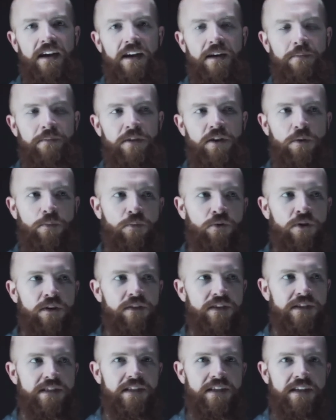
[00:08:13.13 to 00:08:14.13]
Um, you know
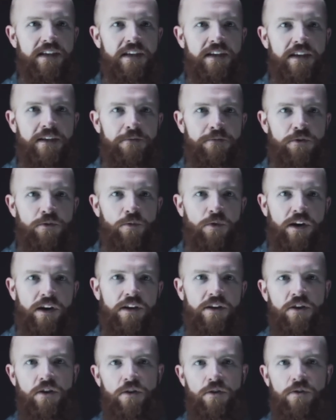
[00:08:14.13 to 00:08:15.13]
previously, if you wanted
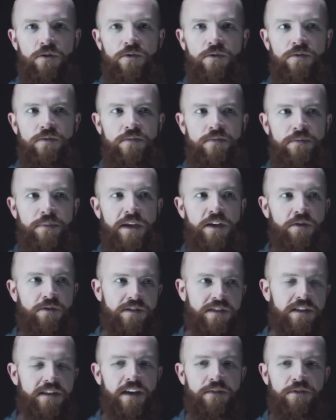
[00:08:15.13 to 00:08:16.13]
to go make your own
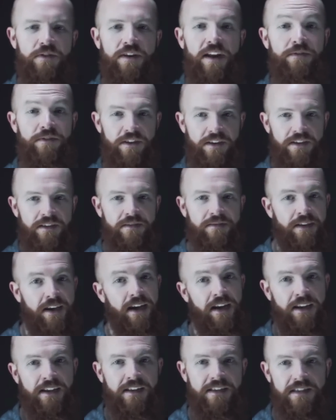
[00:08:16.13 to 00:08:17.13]
CTF, you'd have to
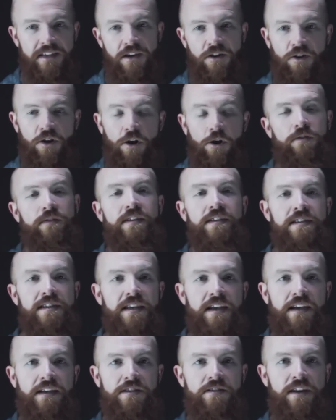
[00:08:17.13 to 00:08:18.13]
kind of consider all of these
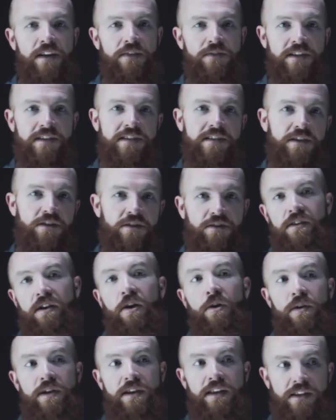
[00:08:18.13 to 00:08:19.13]
things. You'd have to consider,
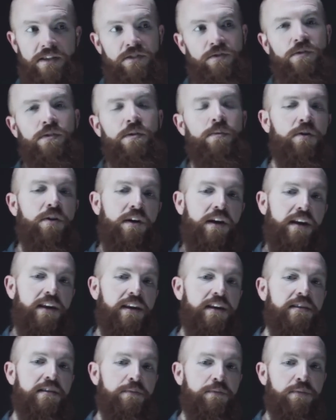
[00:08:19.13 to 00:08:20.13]
oh, I need a scoreboard. I
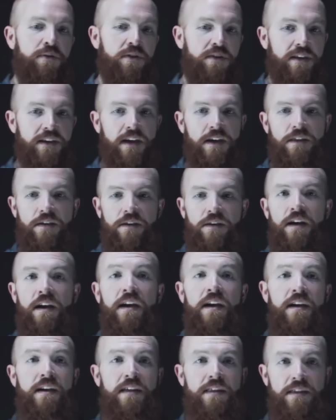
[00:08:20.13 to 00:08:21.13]
need to put together
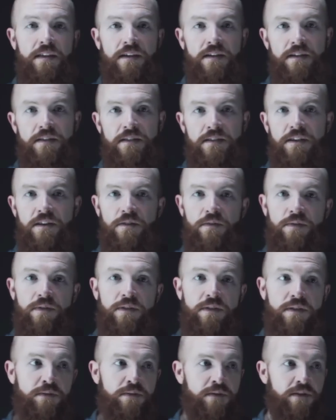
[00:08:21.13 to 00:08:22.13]
the you know
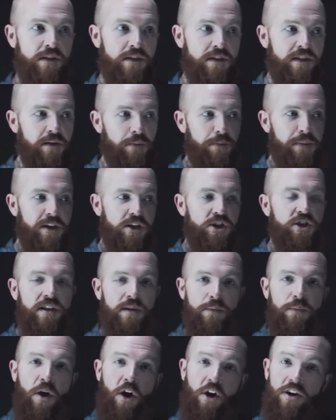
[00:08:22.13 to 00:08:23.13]
the the
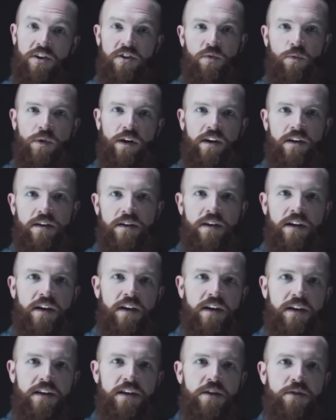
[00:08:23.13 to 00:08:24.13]
submission part where
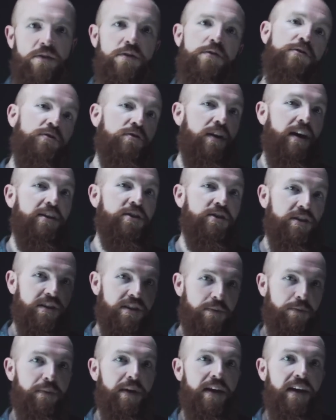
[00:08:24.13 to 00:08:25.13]
you know users are actually
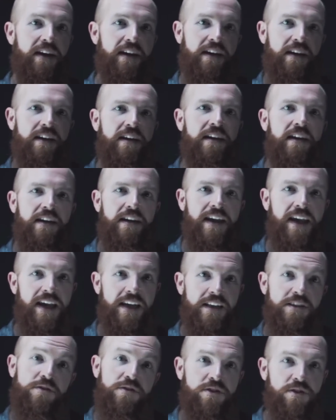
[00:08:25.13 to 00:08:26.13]
submitting
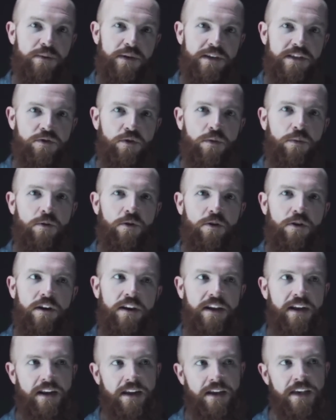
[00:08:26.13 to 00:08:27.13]
answers to my scoreboard
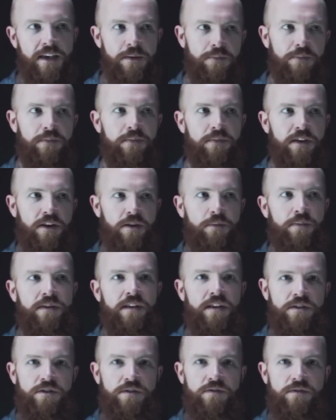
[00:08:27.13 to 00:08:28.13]
and got to keep you know
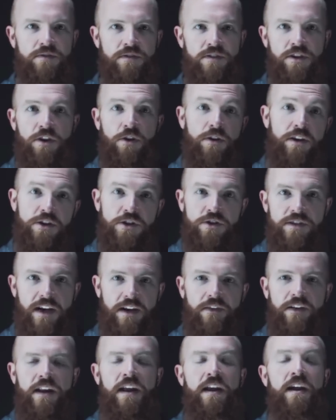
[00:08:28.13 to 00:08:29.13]
potential security issues
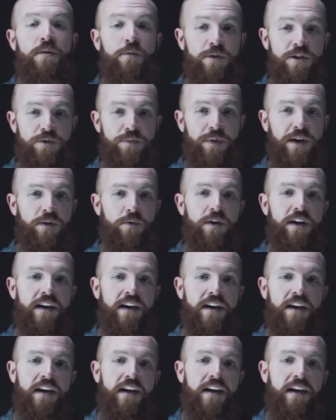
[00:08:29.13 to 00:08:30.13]
out of it. Which, by the
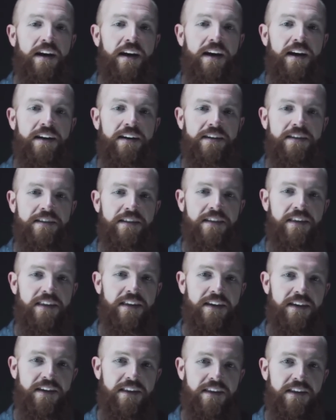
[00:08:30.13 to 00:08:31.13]
way, uh,
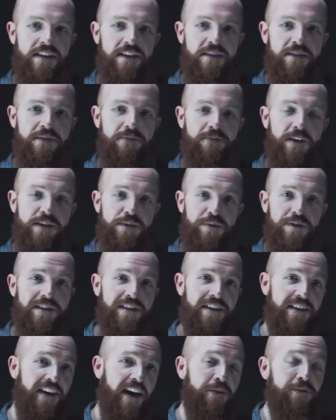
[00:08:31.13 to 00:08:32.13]
the the Facebook
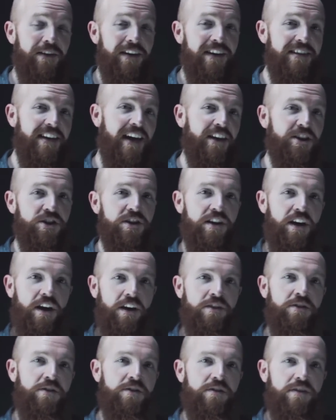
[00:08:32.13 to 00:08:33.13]
CTF is actually
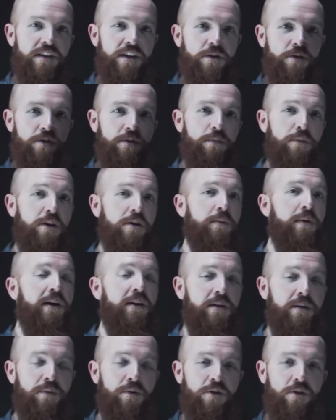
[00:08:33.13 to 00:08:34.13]
under their own bug
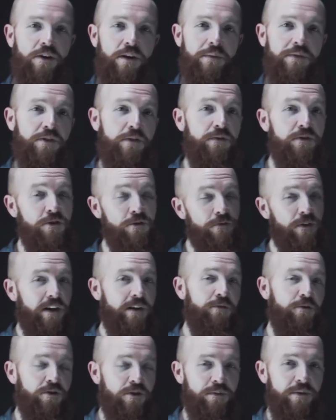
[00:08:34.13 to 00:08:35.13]
bounty program. So if you do
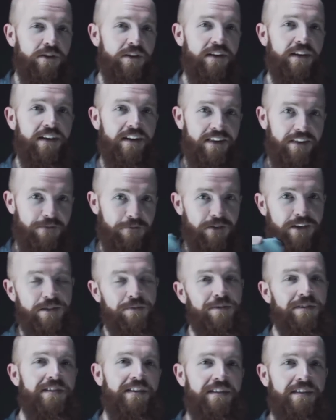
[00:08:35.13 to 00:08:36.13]
find a vulnerability in the
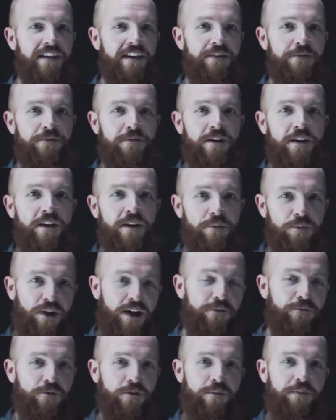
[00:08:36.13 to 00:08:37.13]
Facebook CTF
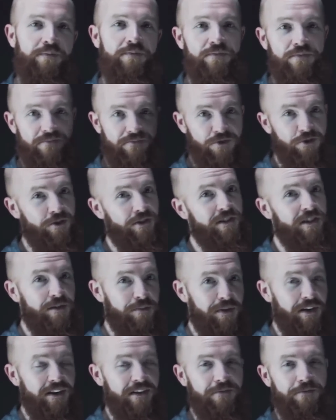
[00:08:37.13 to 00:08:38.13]
platform, you can
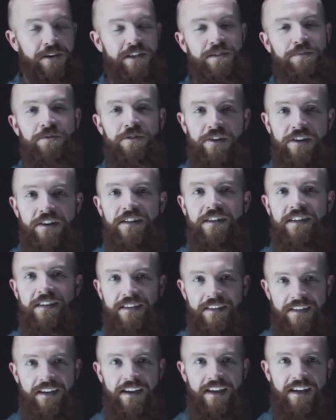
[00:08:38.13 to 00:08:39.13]
submit it to Facebook
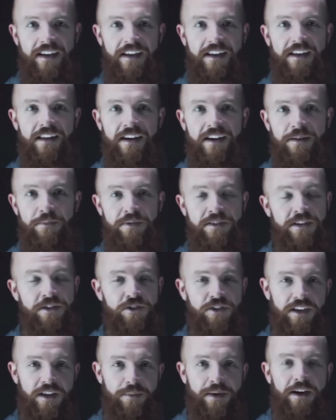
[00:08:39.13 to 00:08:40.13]
and uh,
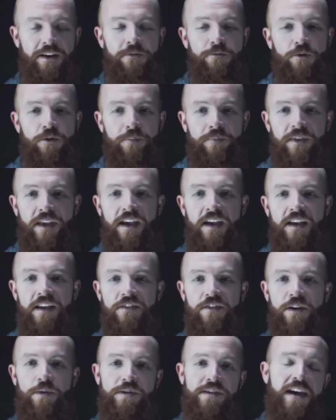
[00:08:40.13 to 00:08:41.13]
potentially get a bounty for it.
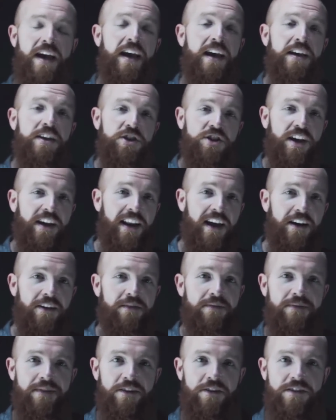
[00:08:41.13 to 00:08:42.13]
So, anyways, check it
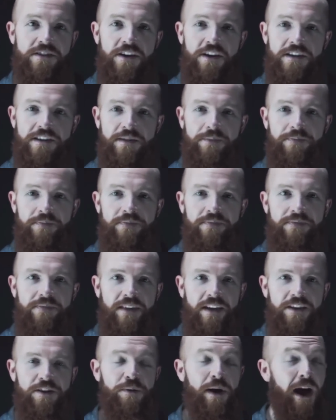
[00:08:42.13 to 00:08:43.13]
out. It looks awesome.
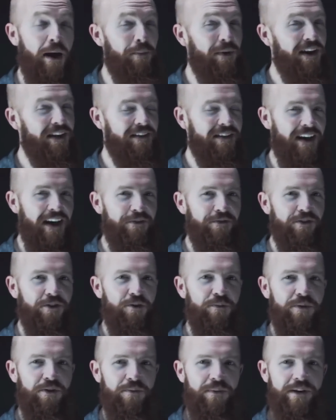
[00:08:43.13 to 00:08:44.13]
You, I might have to
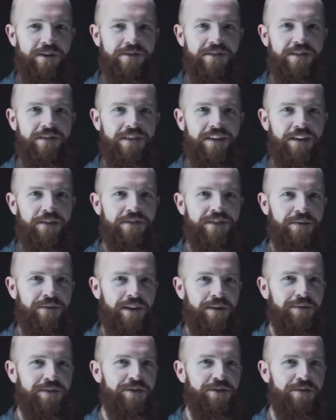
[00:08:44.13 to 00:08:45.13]
go build my own CTF
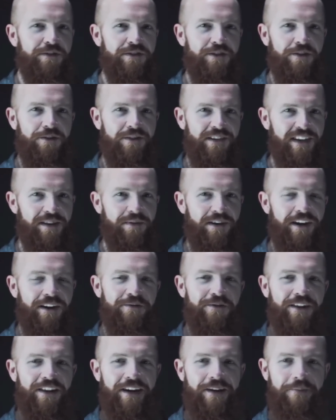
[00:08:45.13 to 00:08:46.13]
sometime soon. So keep an eye
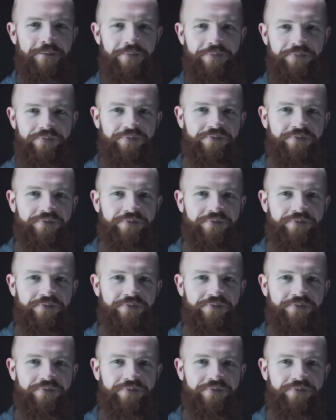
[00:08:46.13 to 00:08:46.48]
out for that.